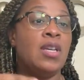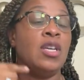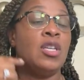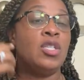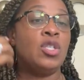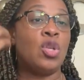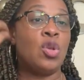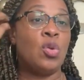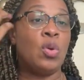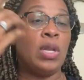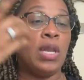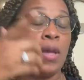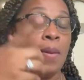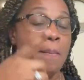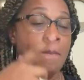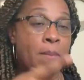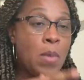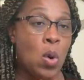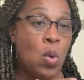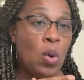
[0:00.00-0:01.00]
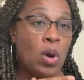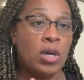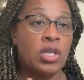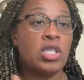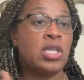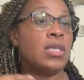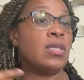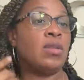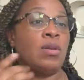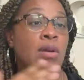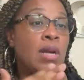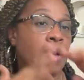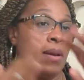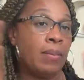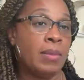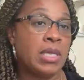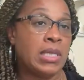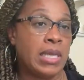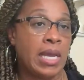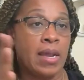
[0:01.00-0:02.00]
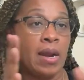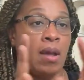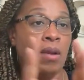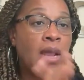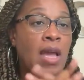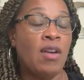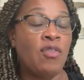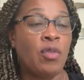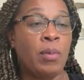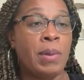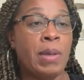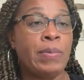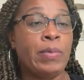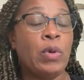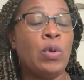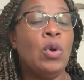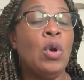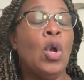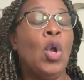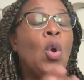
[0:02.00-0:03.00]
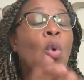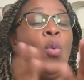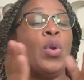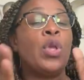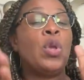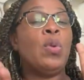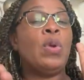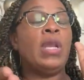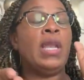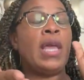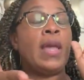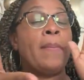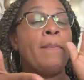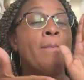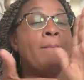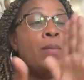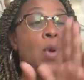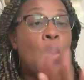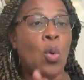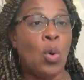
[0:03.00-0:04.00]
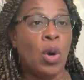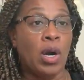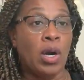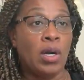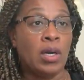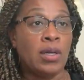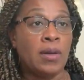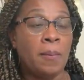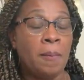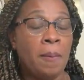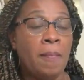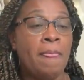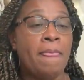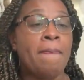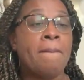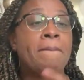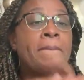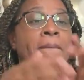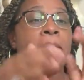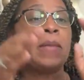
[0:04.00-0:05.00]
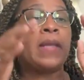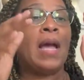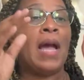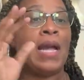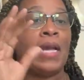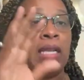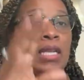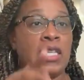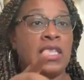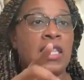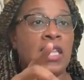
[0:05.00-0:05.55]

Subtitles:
So you click more, just so that I'm gonna see it out loud for people. When you click more, I click the